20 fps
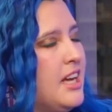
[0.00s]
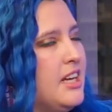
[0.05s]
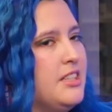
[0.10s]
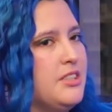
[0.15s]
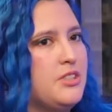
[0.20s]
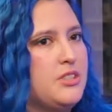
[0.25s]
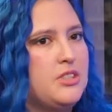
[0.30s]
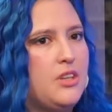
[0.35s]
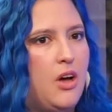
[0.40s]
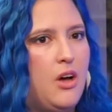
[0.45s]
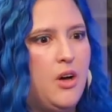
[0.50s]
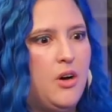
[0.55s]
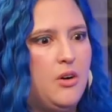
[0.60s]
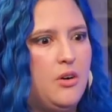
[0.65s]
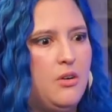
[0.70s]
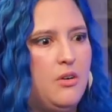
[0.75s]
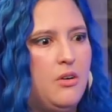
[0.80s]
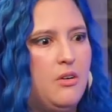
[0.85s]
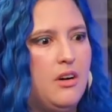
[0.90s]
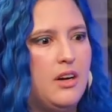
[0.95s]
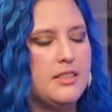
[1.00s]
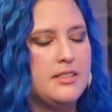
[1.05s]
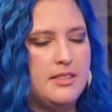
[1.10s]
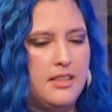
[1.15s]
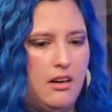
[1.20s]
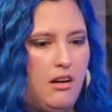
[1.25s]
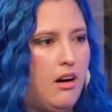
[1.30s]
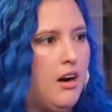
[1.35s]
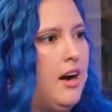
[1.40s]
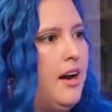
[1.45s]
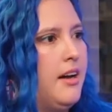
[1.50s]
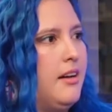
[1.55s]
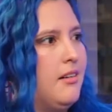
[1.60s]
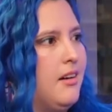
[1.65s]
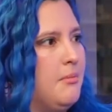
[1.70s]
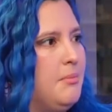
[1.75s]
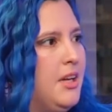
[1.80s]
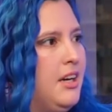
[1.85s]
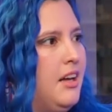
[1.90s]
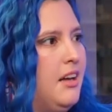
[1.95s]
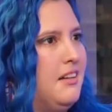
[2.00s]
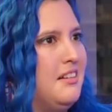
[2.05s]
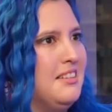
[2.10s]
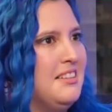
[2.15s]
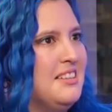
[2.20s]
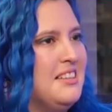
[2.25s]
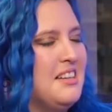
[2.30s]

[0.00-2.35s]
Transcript: And so I said, "All right, I'm in it."